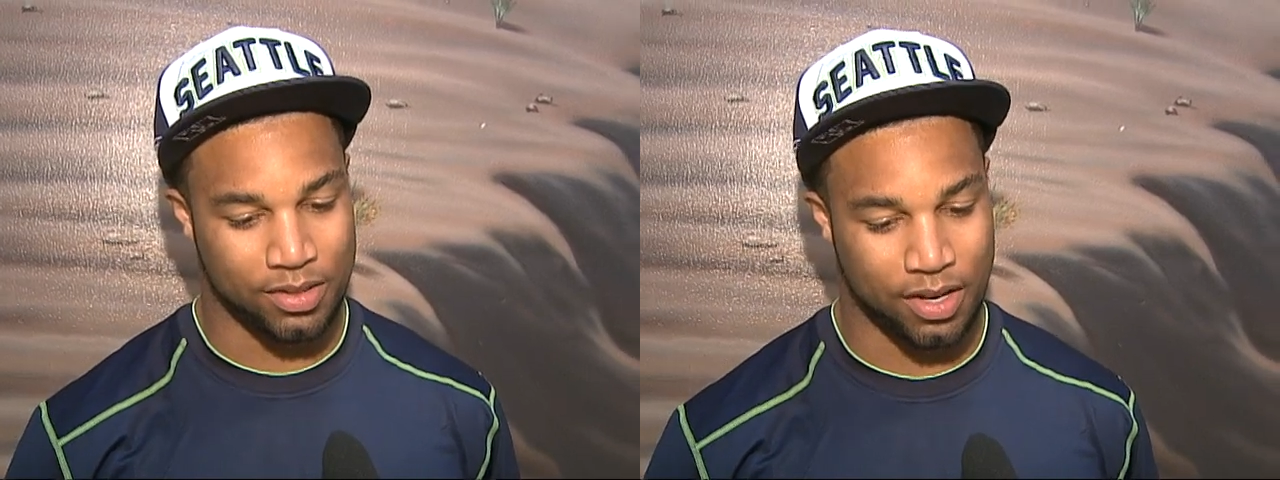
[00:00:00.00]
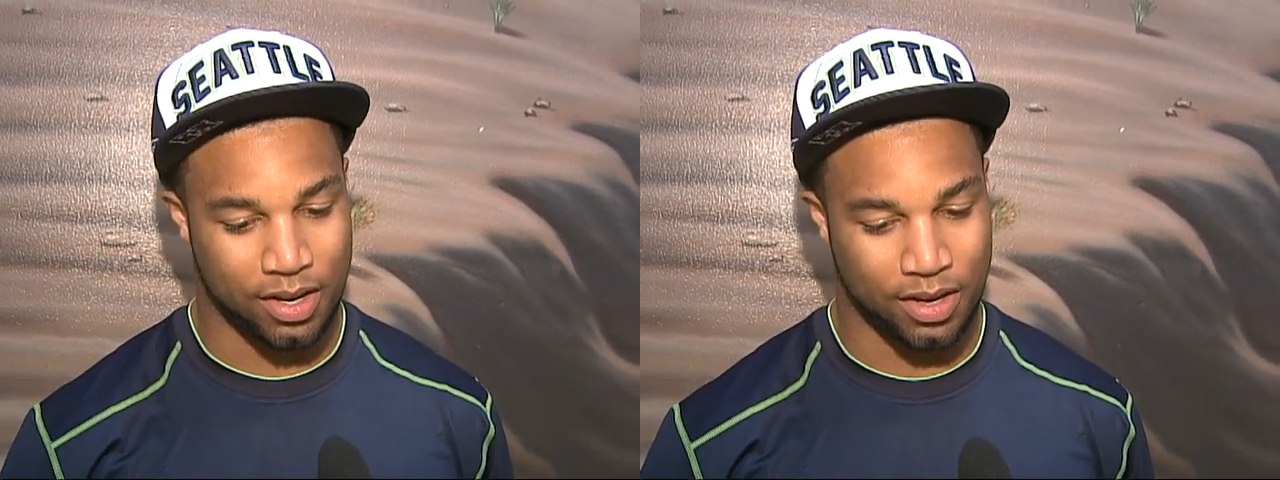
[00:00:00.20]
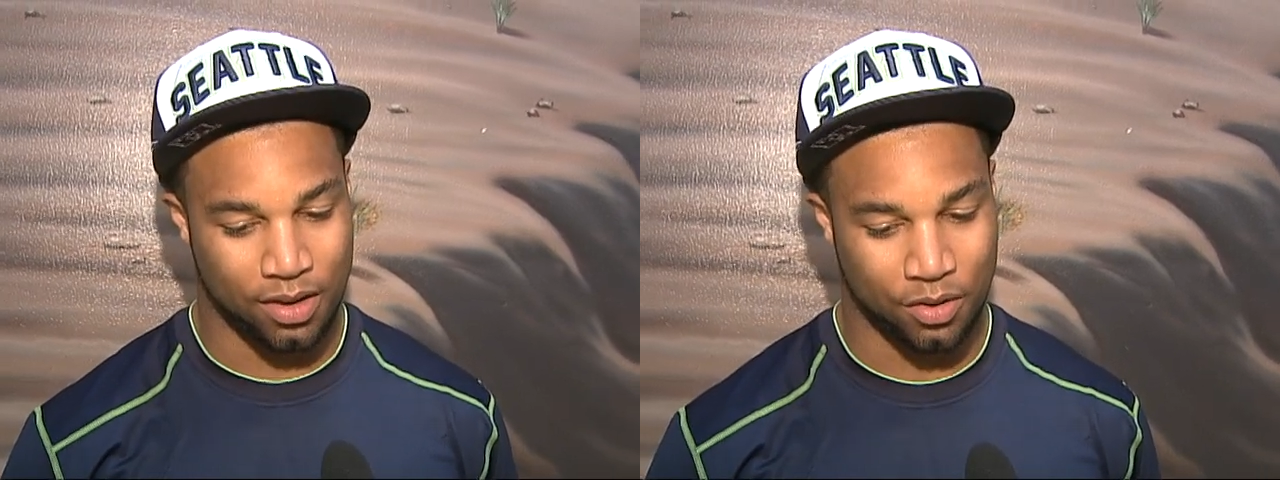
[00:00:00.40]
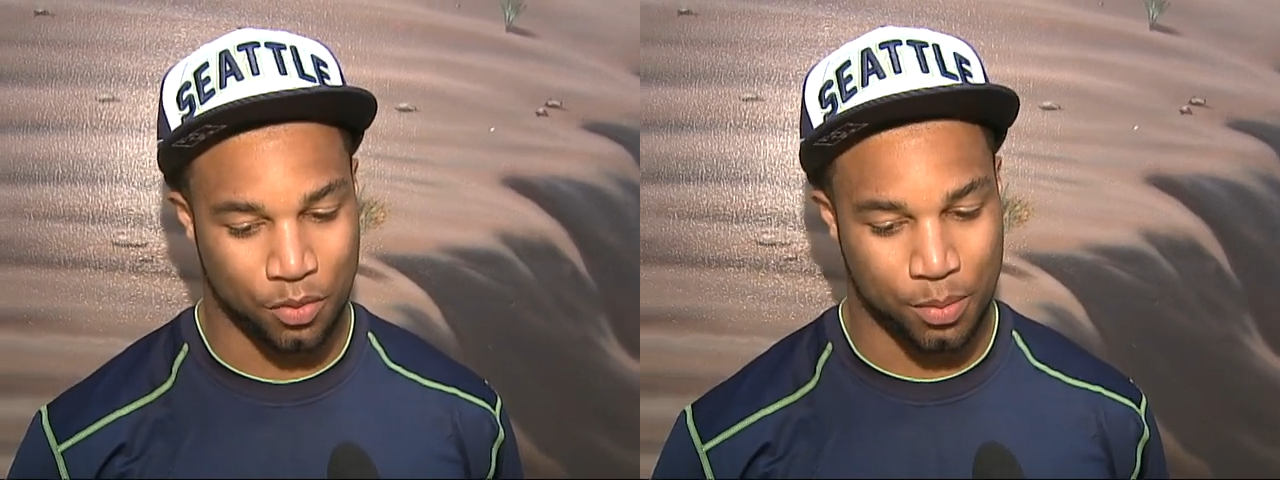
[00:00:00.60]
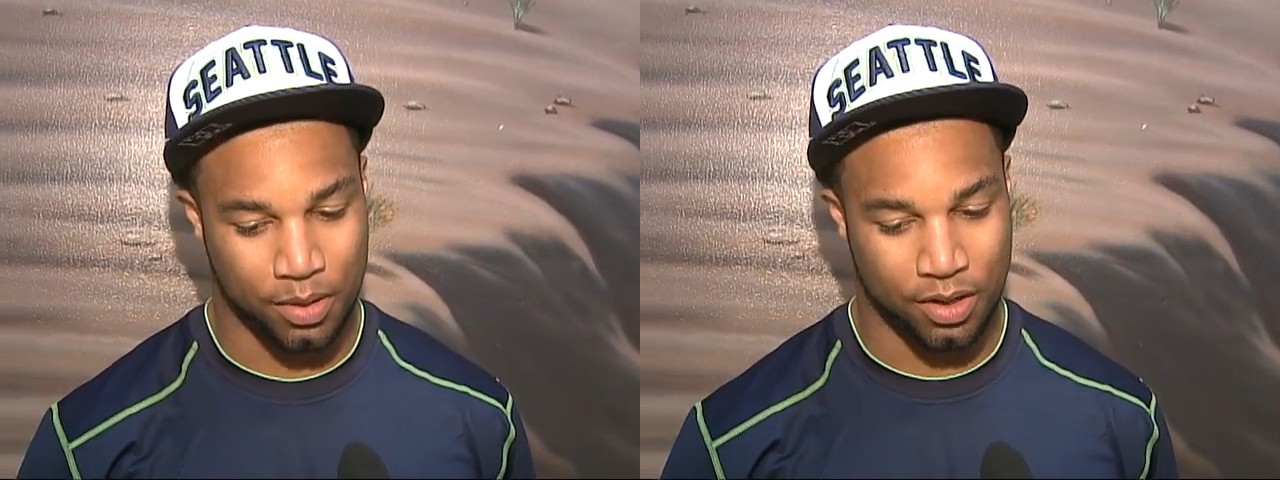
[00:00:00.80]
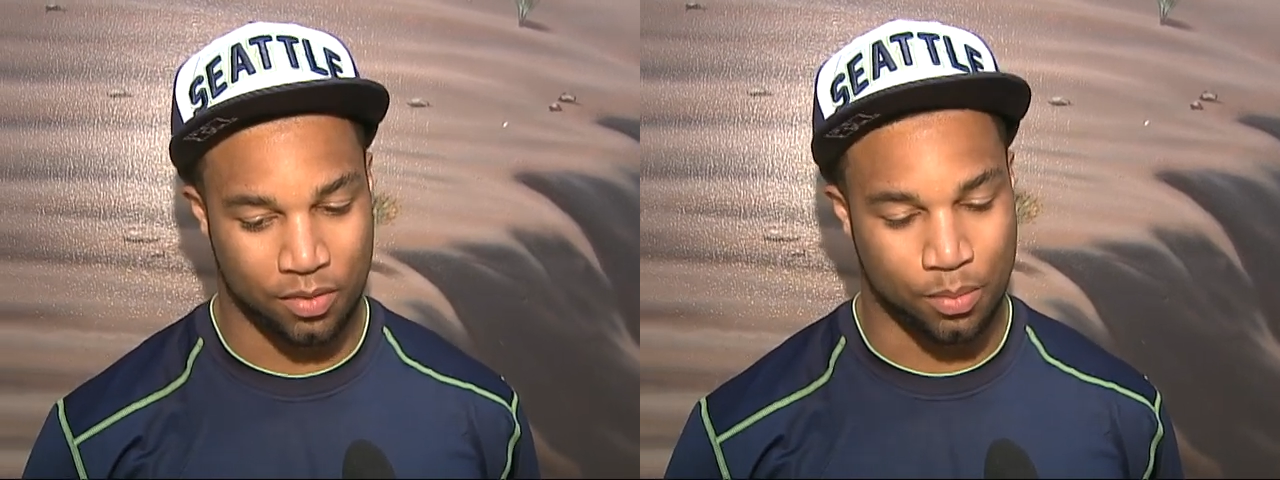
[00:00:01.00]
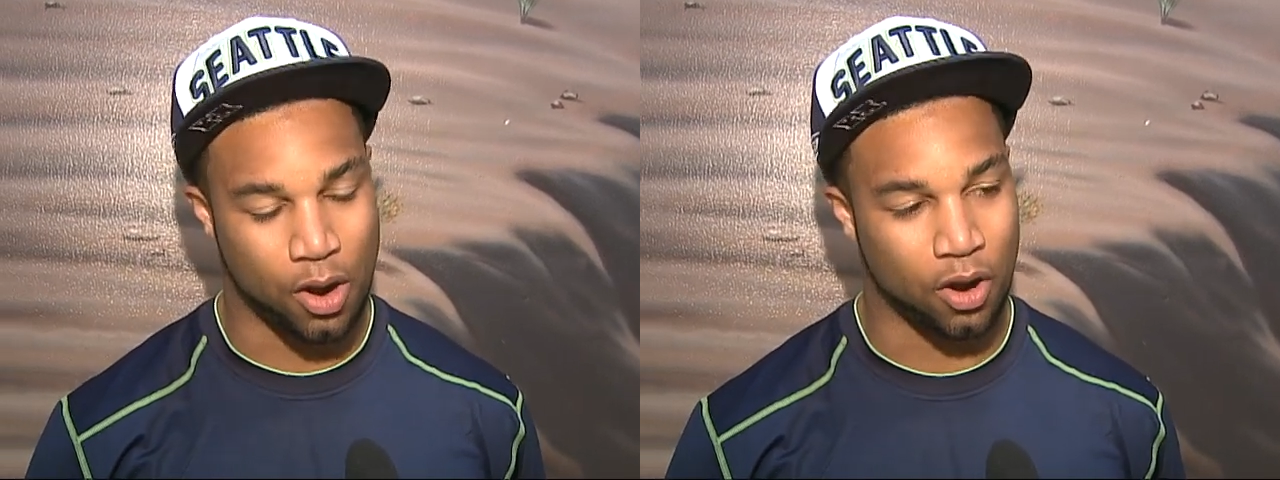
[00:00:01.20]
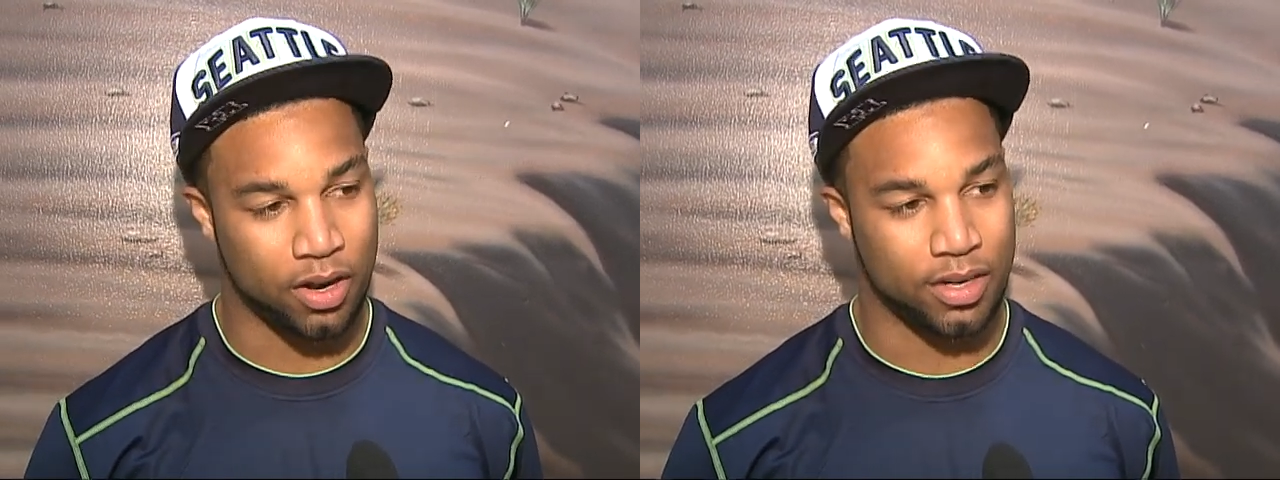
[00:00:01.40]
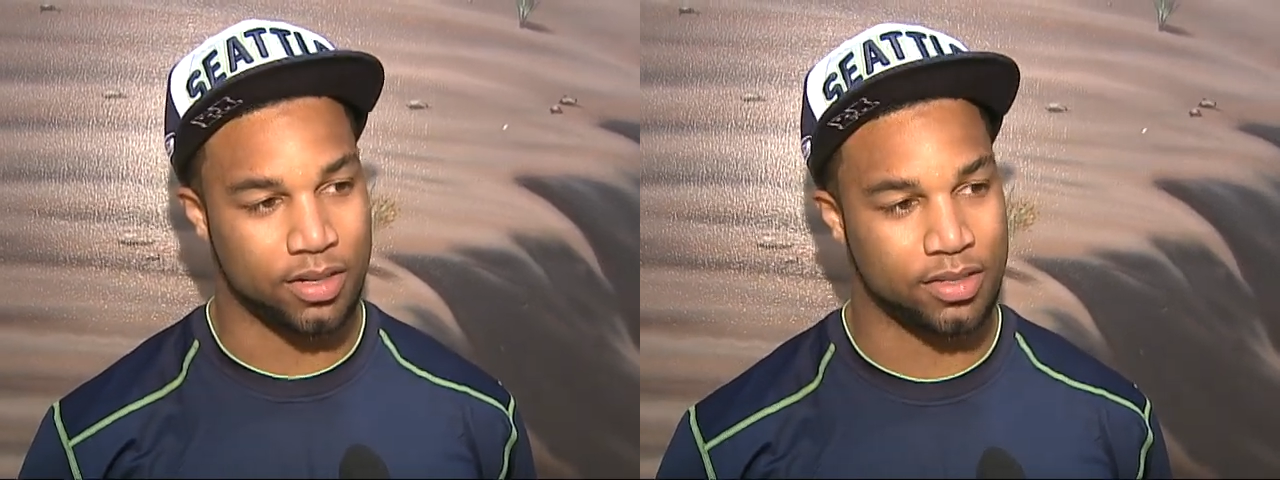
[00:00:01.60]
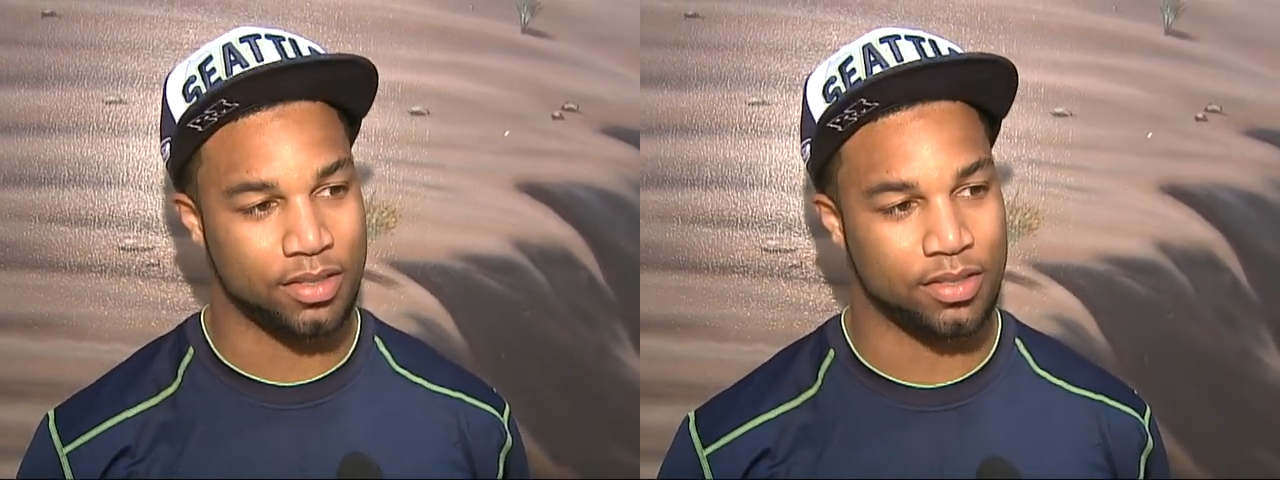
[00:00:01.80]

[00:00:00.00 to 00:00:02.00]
where my heart is.